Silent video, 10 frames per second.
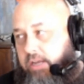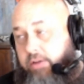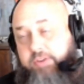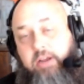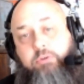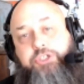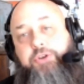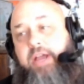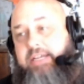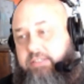I'd love to hear what you
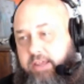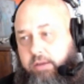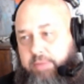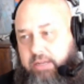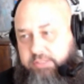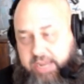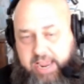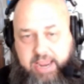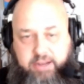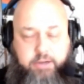guys think about
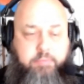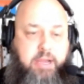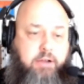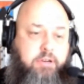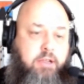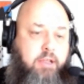Dak and about